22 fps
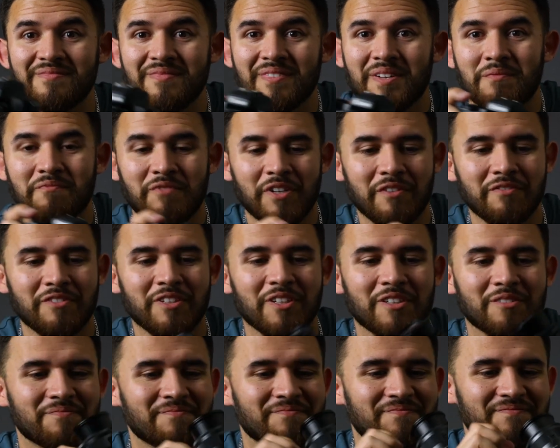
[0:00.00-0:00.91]

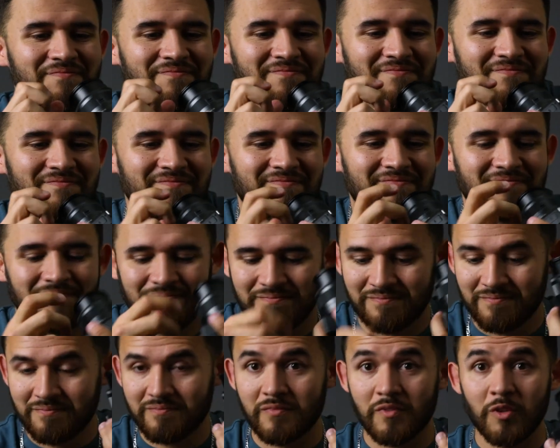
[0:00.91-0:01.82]
M50.
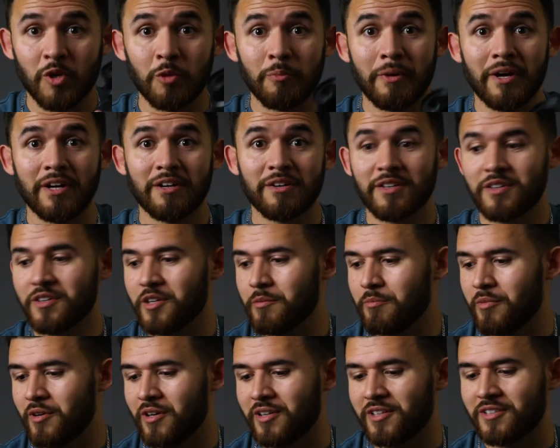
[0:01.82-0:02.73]
No battery
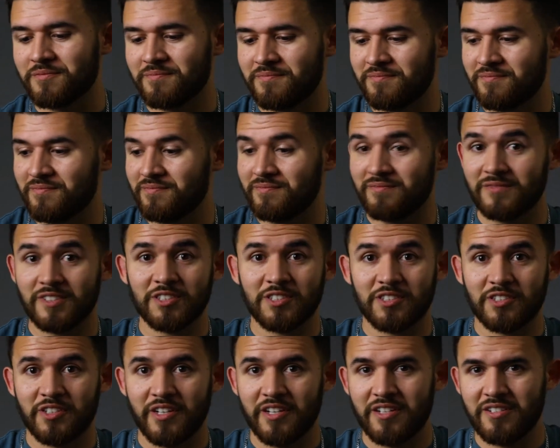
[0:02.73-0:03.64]
grip on it.
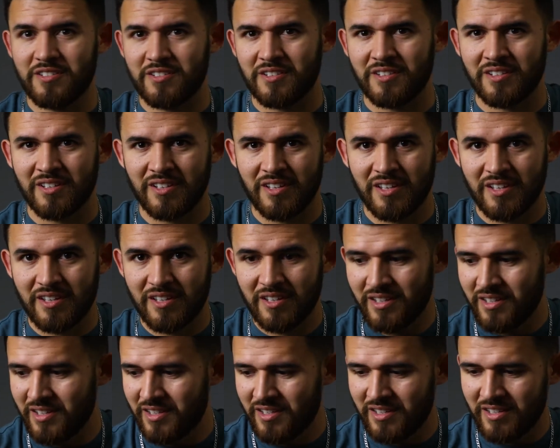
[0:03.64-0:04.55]
This is crazy.
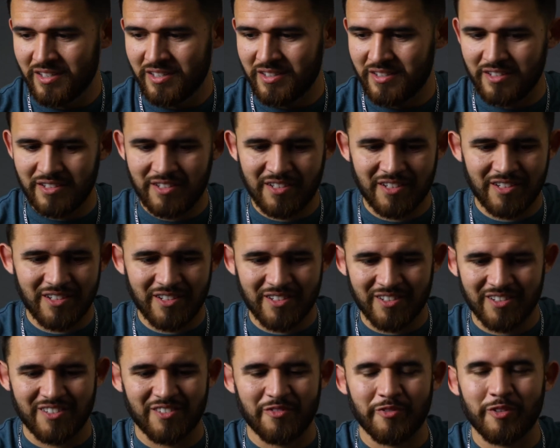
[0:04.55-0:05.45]
This
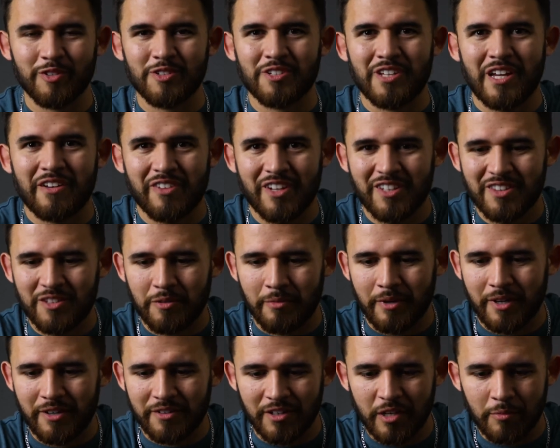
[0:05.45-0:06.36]
feels, I've had the
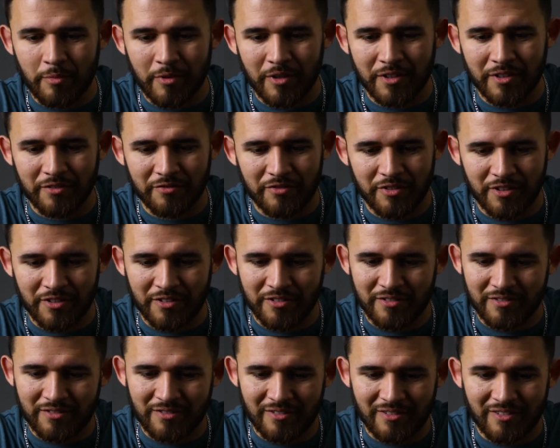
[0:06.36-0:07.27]
battery grip on it
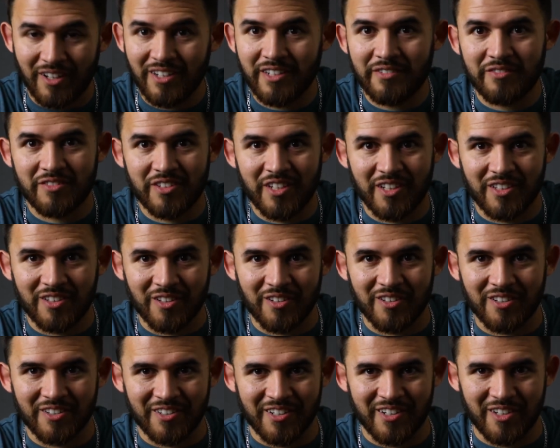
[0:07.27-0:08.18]
for not even that
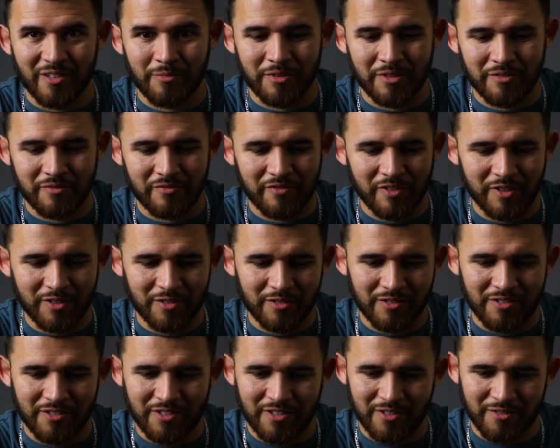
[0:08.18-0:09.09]
long now, but it
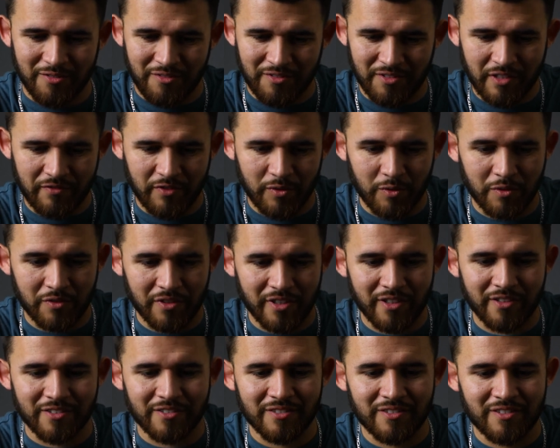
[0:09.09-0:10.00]
feels so different
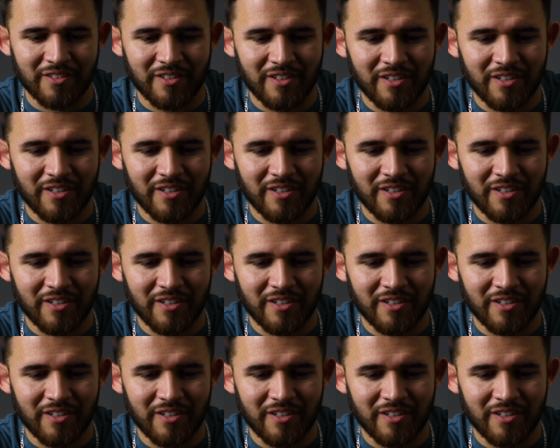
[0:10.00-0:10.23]
without it.